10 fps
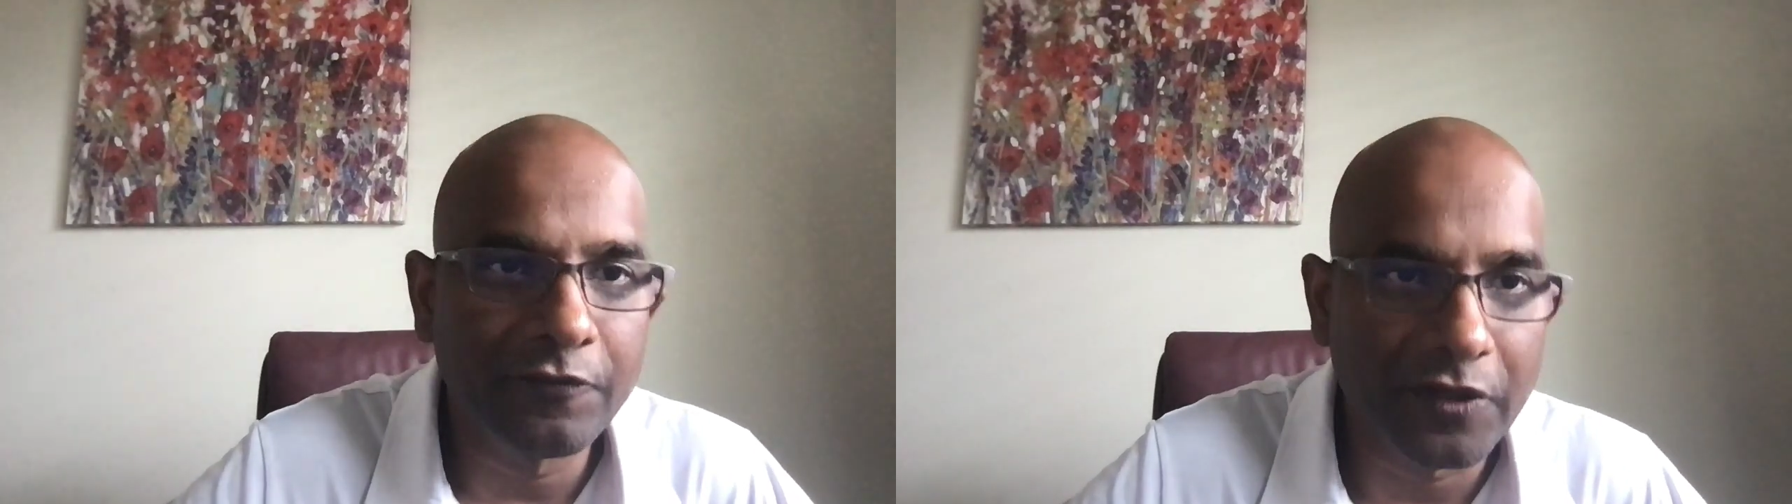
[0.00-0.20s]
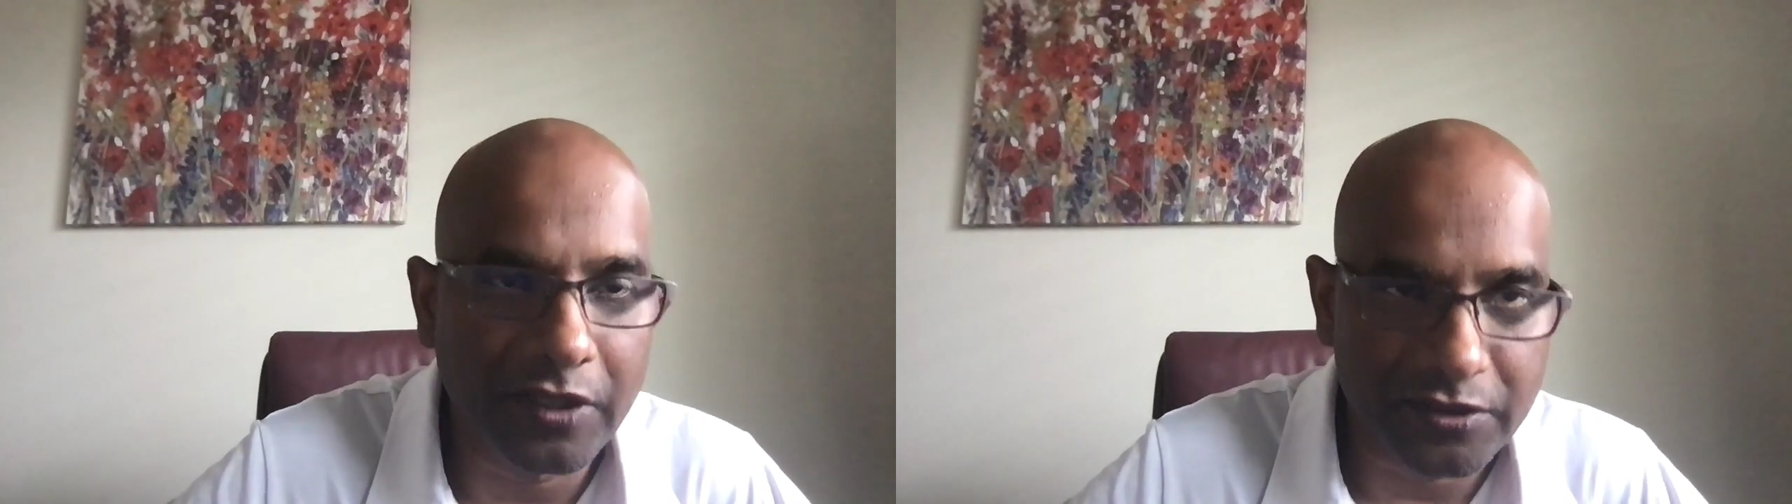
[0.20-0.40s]

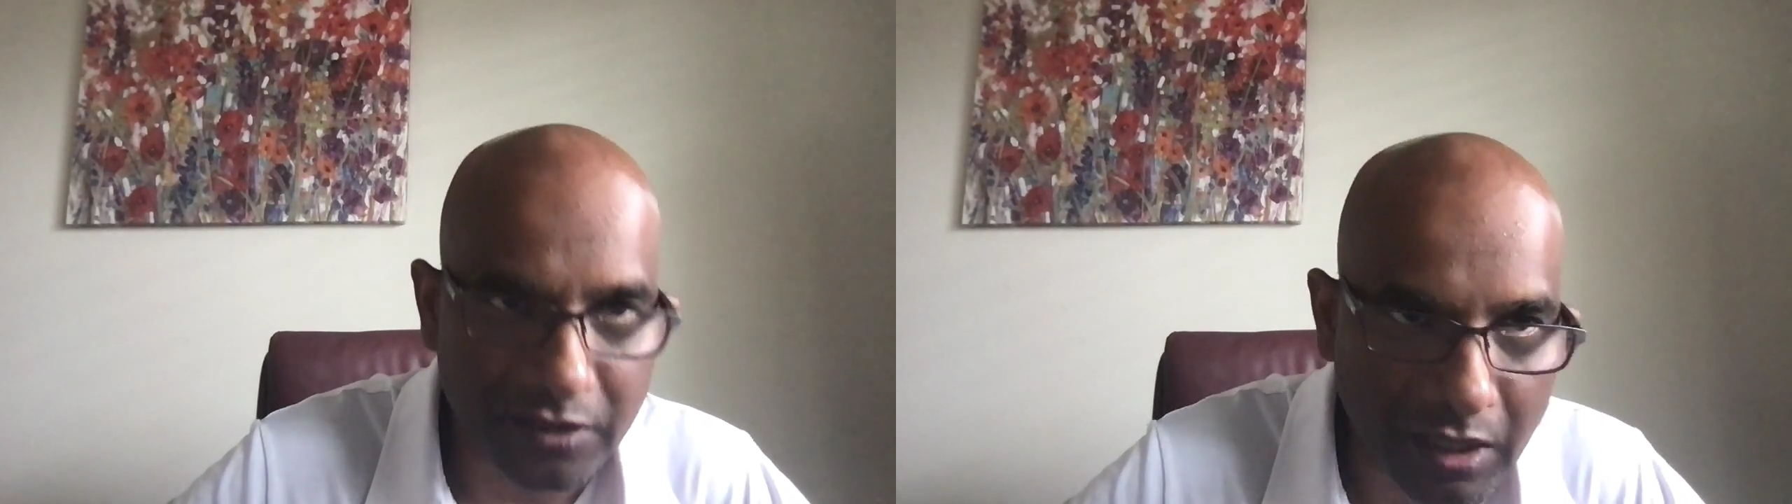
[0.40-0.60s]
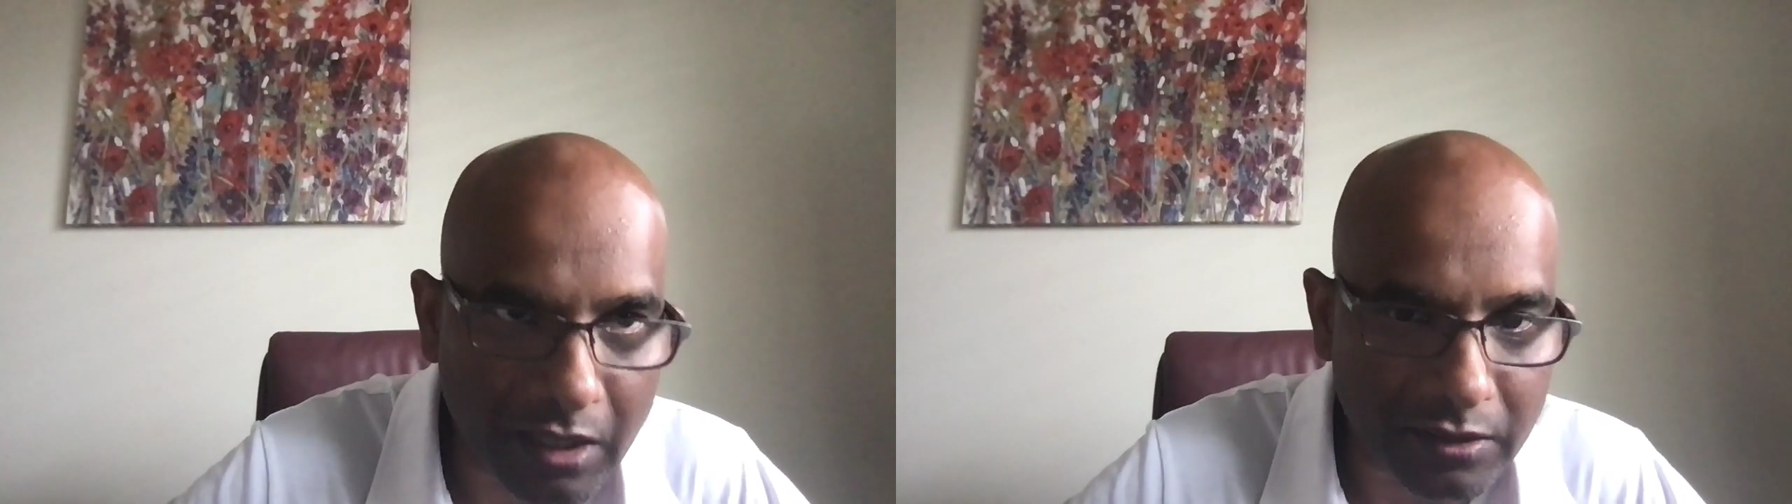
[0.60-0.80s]
for the
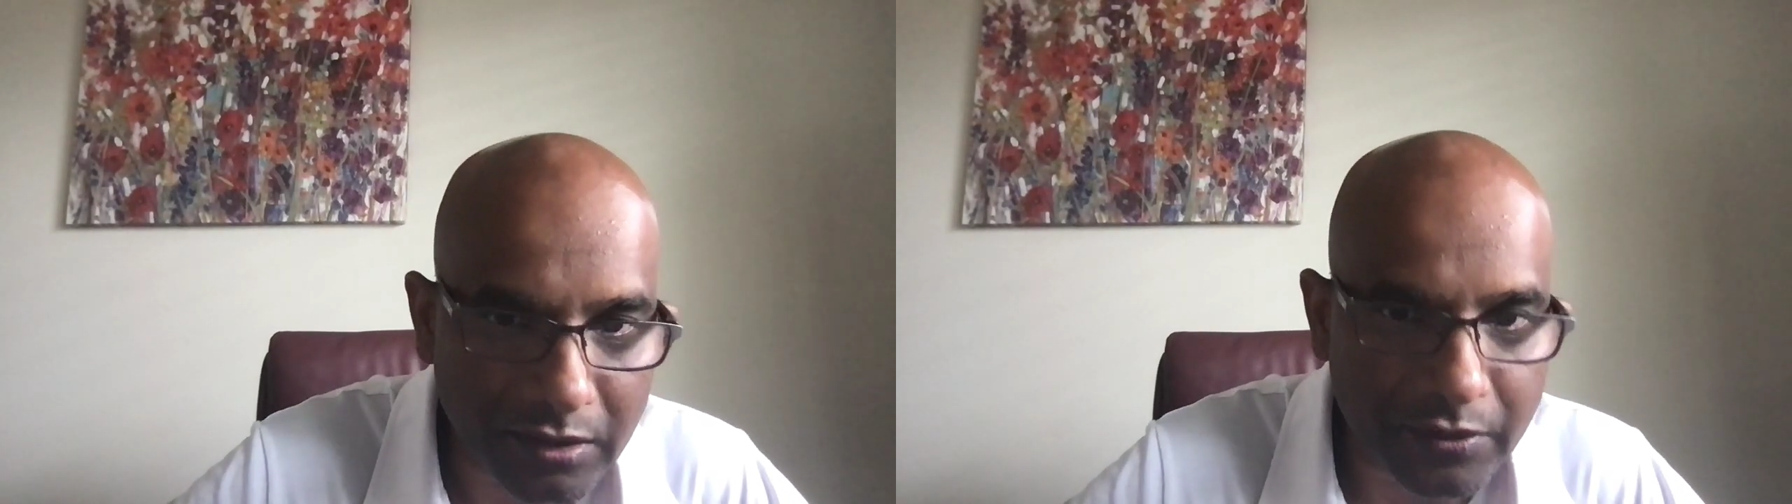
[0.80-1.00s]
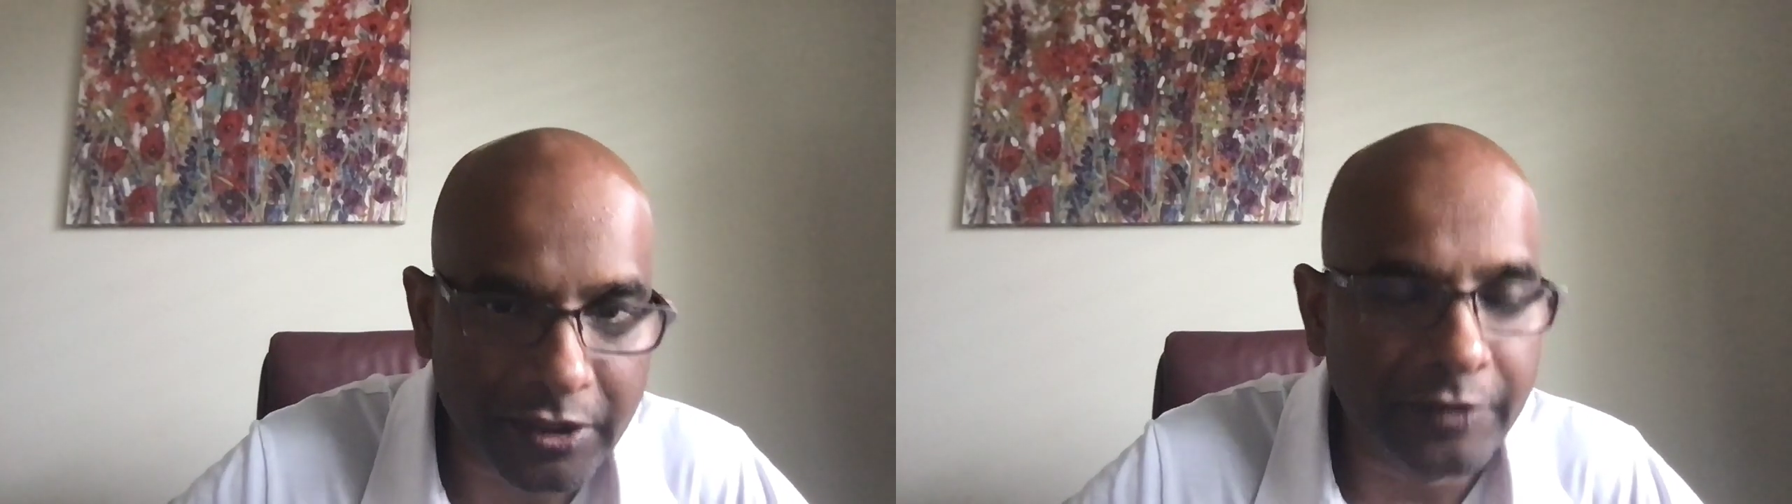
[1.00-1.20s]
stock.
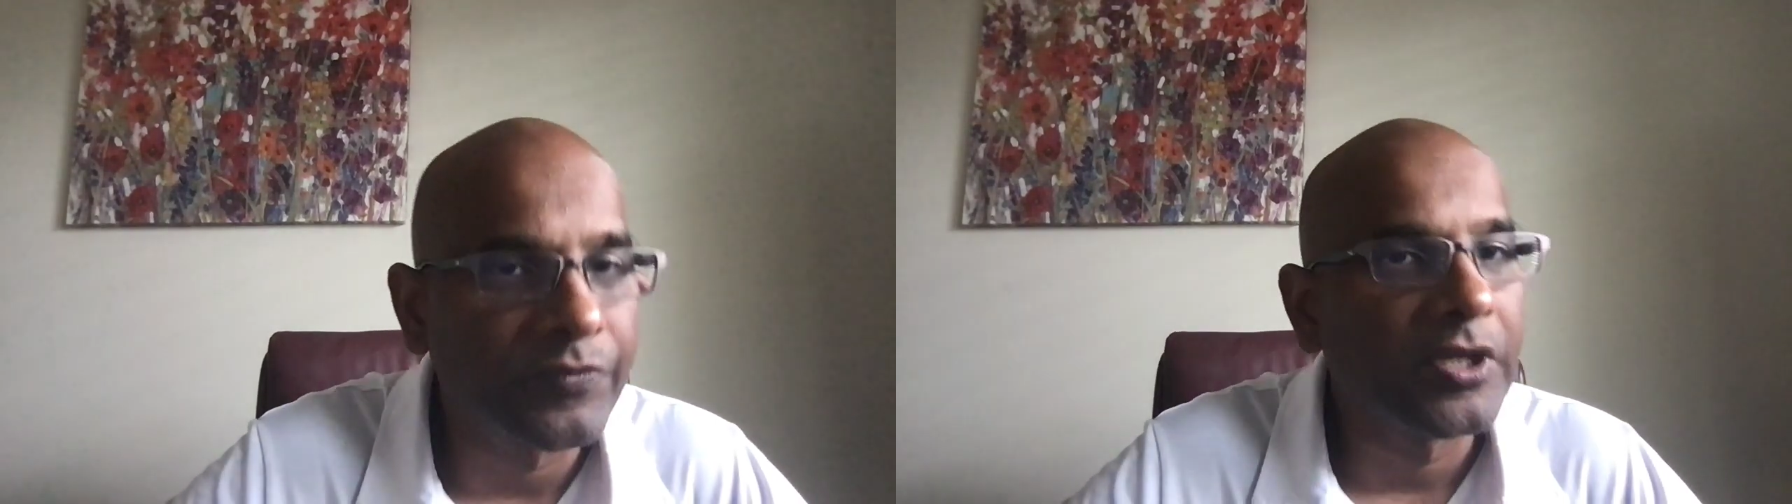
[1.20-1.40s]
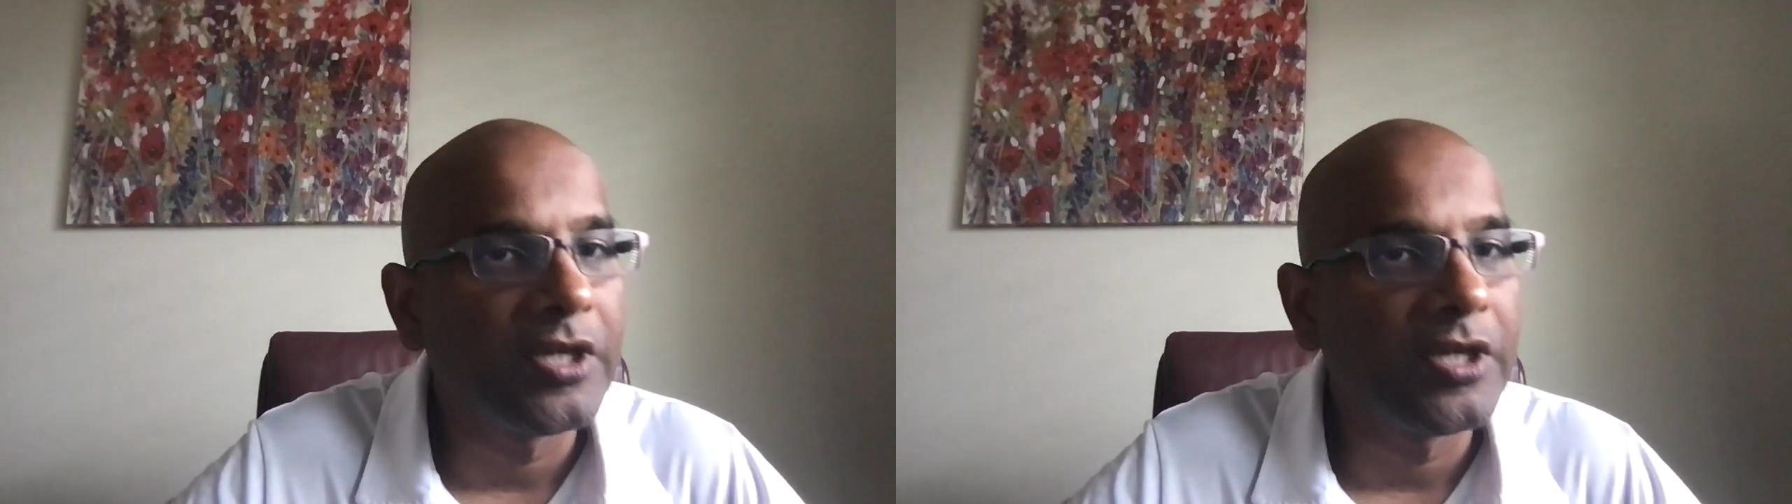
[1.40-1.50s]
Okay,